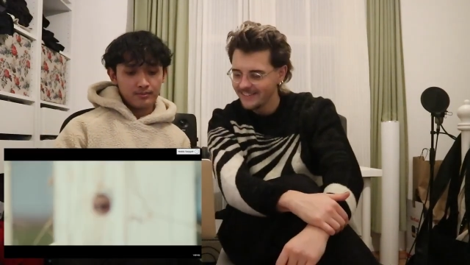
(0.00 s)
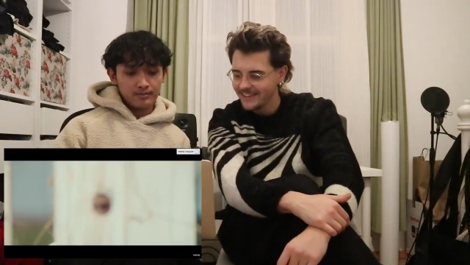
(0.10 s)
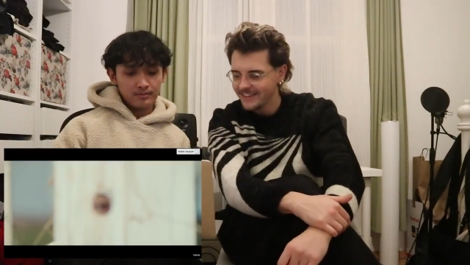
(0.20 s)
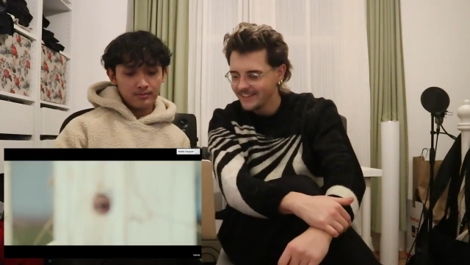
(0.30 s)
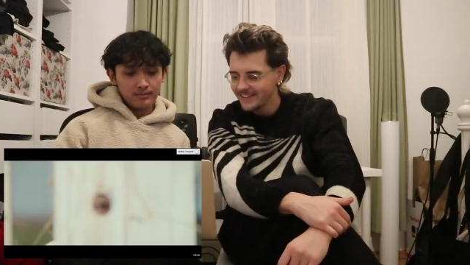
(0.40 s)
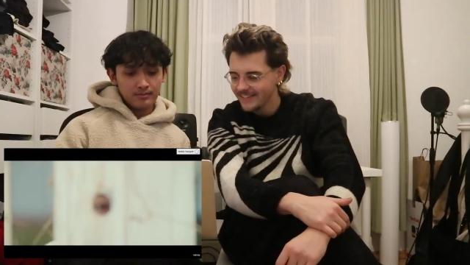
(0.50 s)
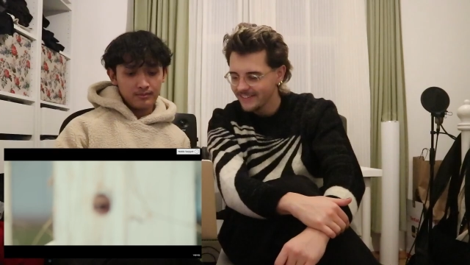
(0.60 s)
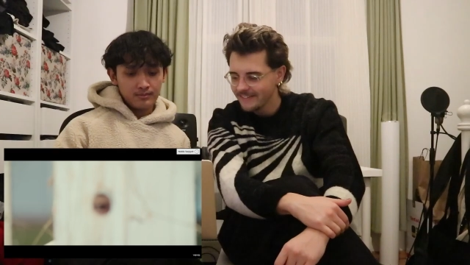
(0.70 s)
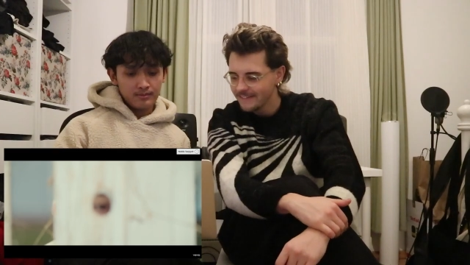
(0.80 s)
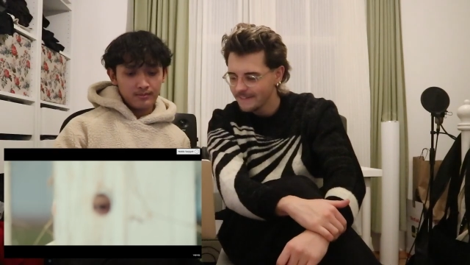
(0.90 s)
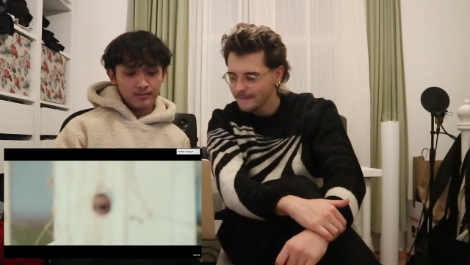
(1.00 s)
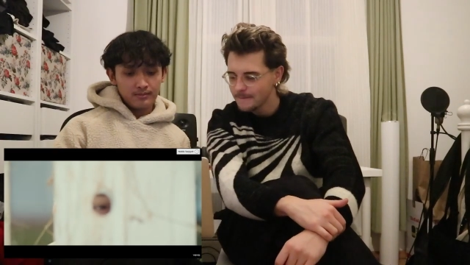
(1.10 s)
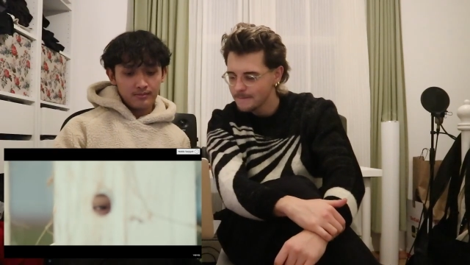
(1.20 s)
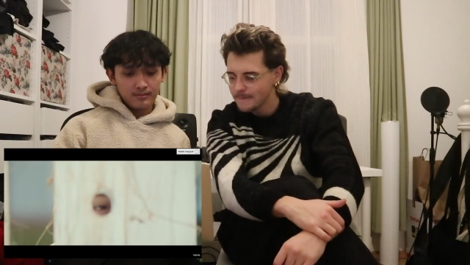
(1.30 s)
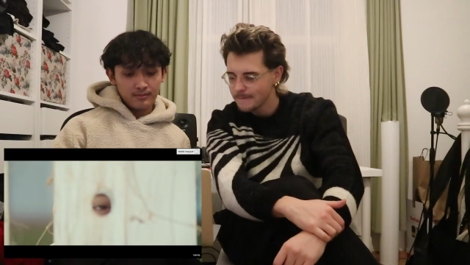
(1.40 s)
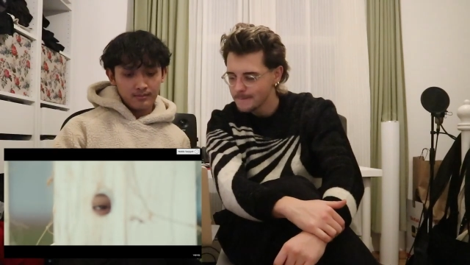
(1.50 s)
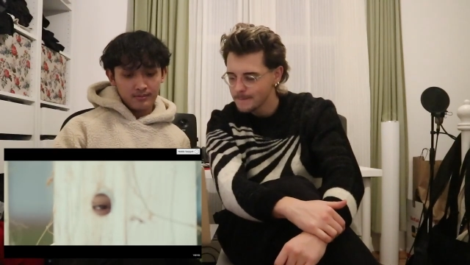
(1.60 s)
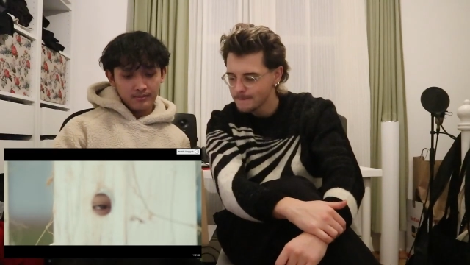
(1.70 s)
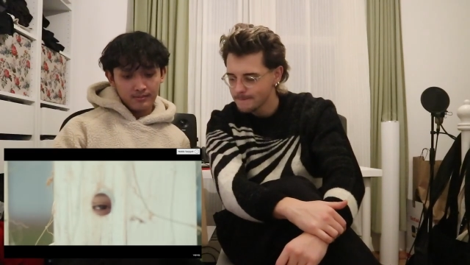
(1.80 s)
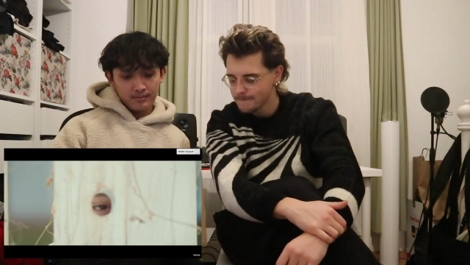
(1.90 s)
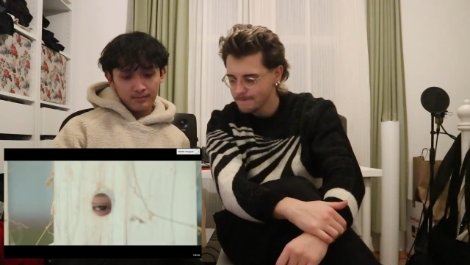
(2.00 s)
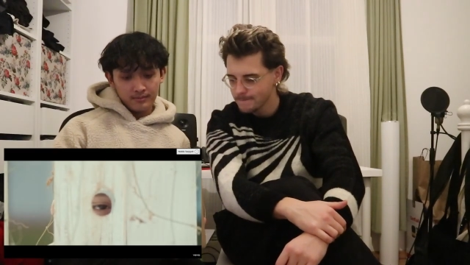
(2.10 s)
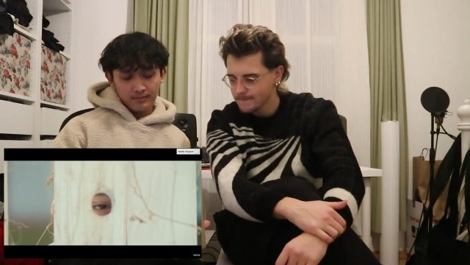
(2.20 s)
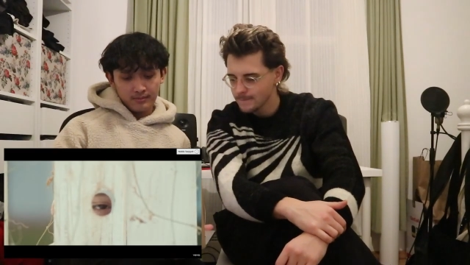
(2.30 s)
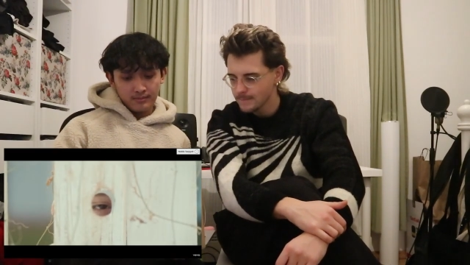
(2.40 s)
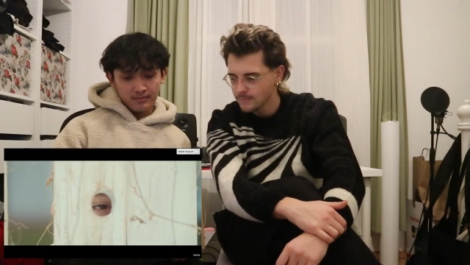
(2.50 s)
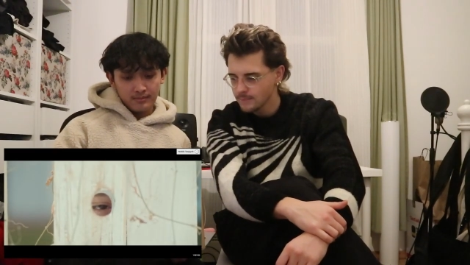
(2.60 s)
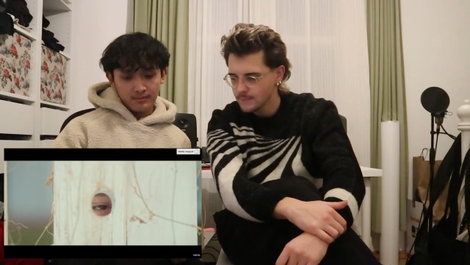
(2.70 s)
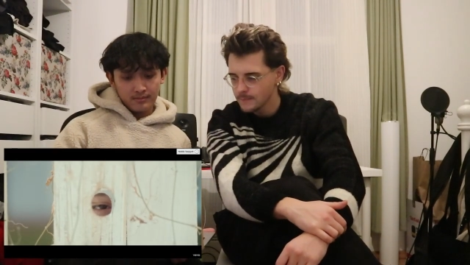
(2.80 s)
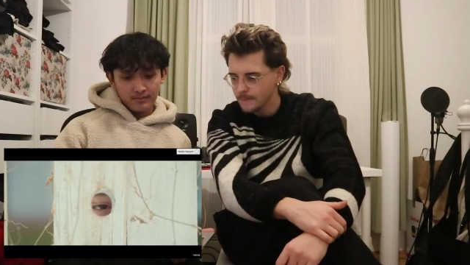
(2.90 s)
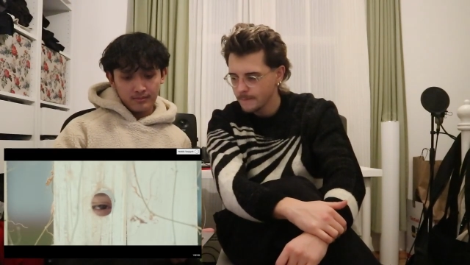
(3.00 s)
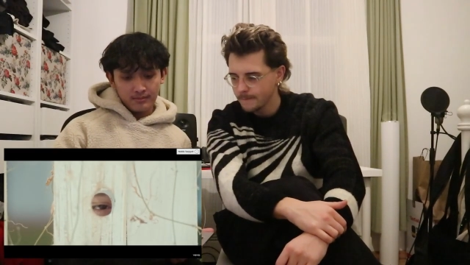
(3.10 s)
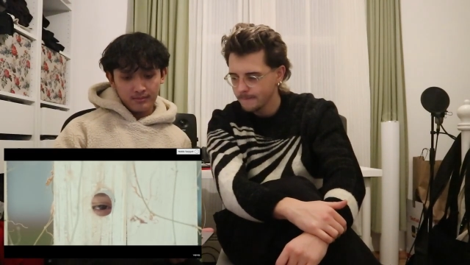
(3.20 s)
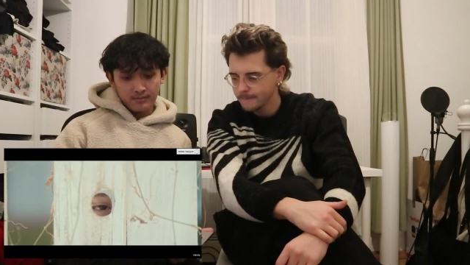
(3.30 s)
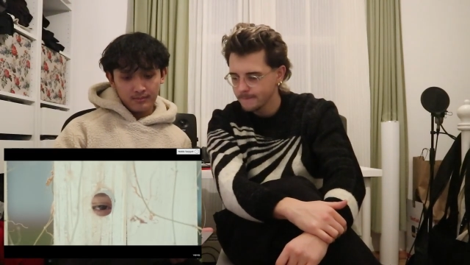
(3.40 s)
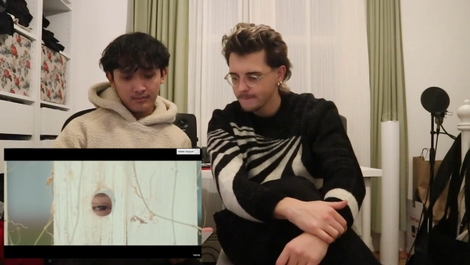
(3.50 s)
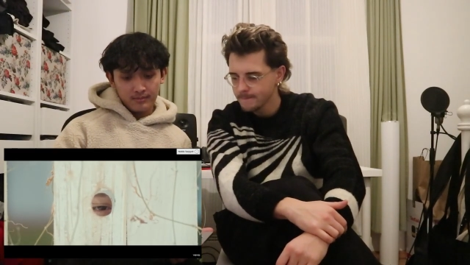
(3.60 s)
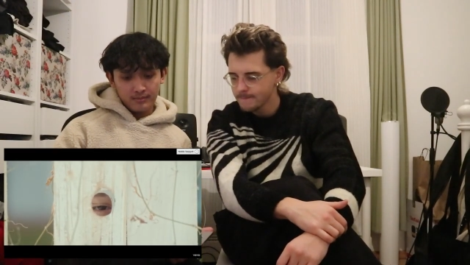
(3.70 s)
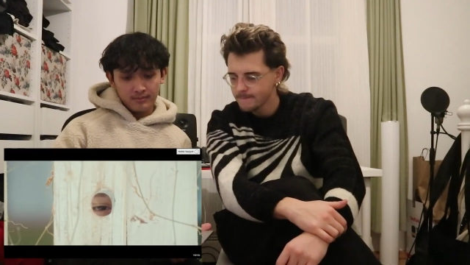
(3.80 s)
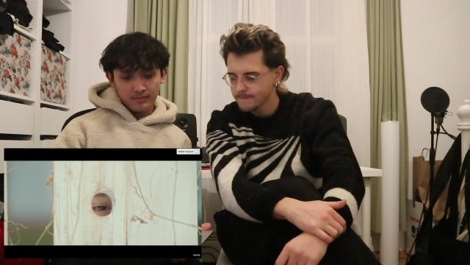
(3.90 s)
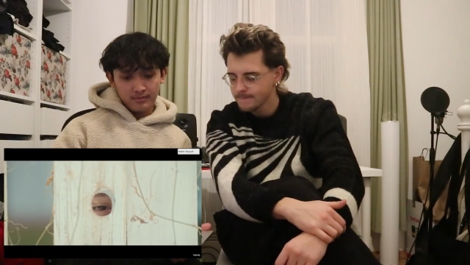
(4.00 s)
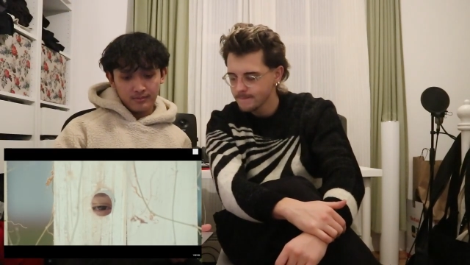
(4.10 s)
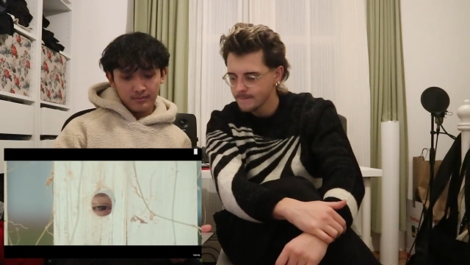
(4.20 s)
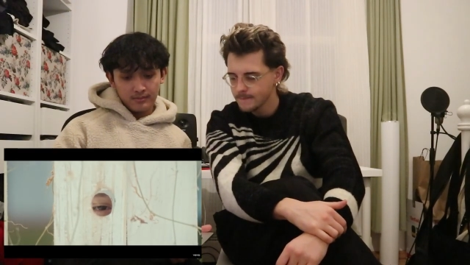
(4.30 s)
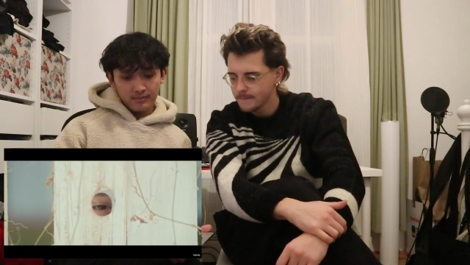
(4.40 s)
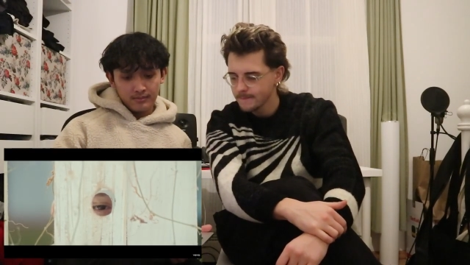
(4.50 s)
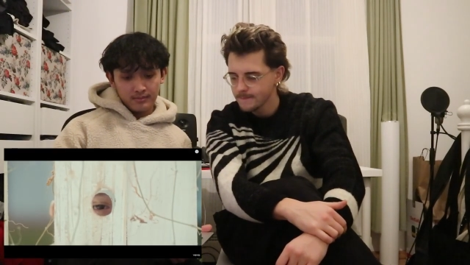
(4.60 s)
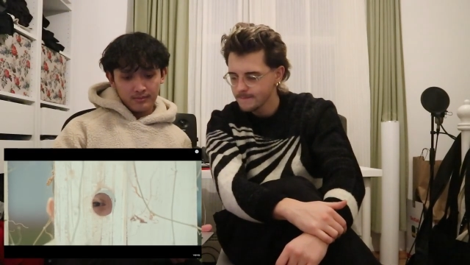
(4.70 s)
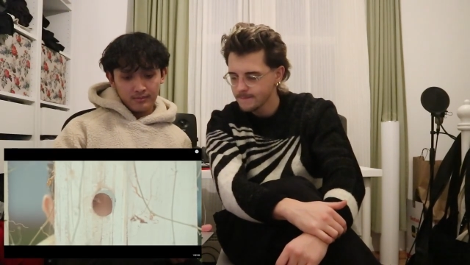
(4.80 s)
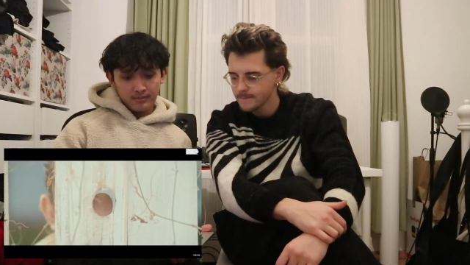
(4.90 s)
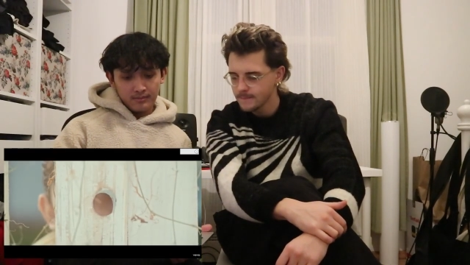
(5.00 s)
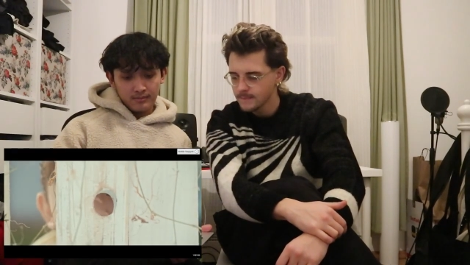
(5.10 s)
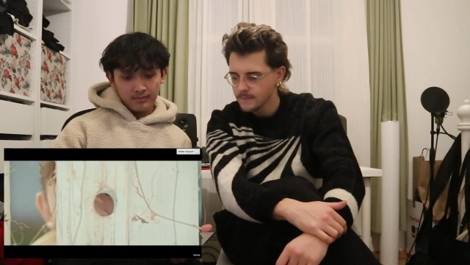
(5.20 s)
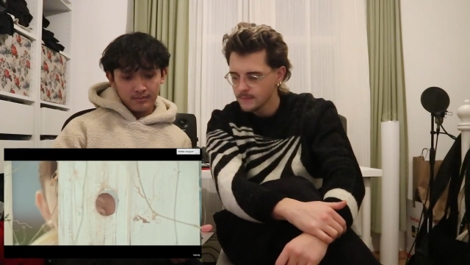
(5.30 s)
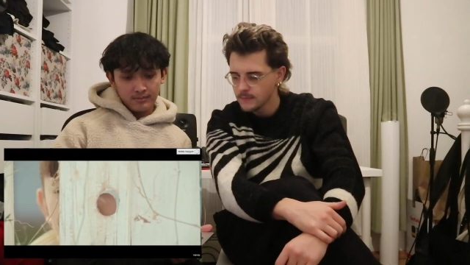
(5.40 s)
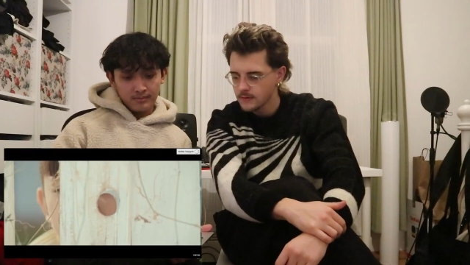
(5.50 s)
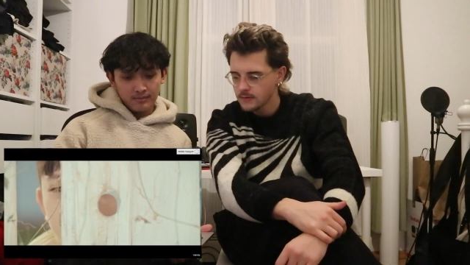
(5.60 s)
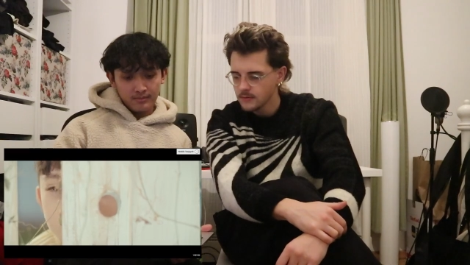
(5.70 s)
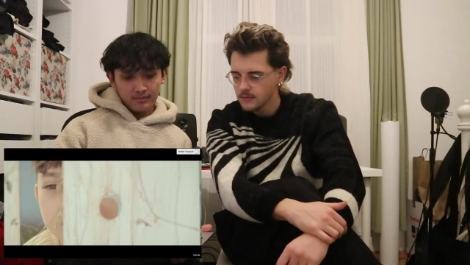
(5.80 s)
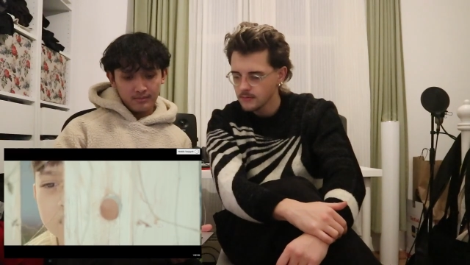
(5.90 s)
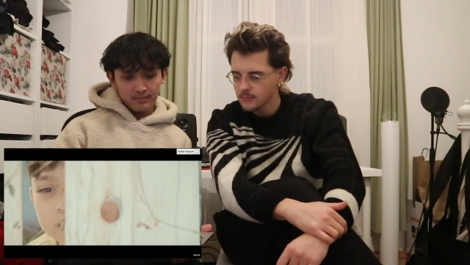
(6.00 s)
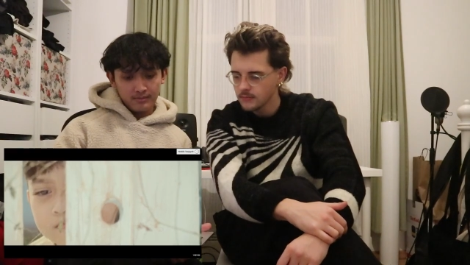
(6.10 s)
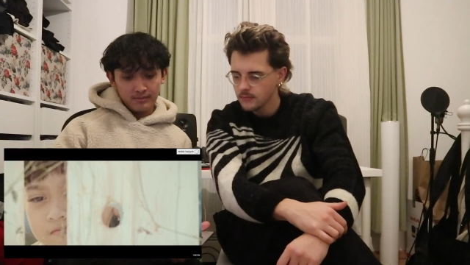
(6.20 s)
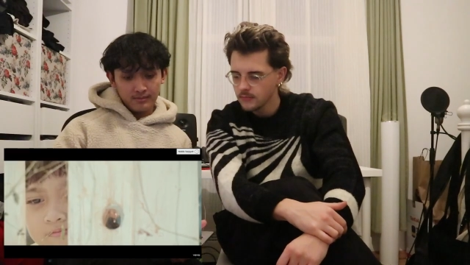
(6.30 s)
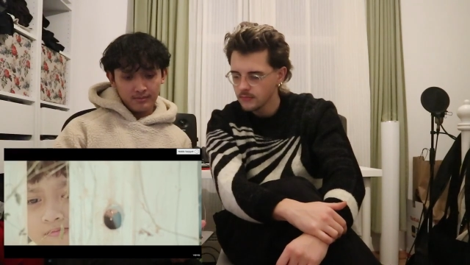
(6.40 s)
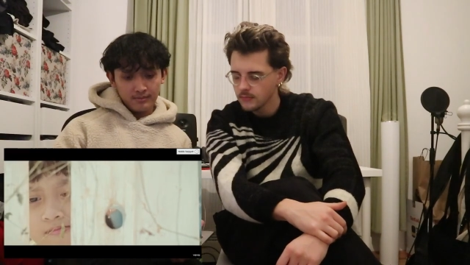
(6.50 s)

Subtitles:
Nobody speaks.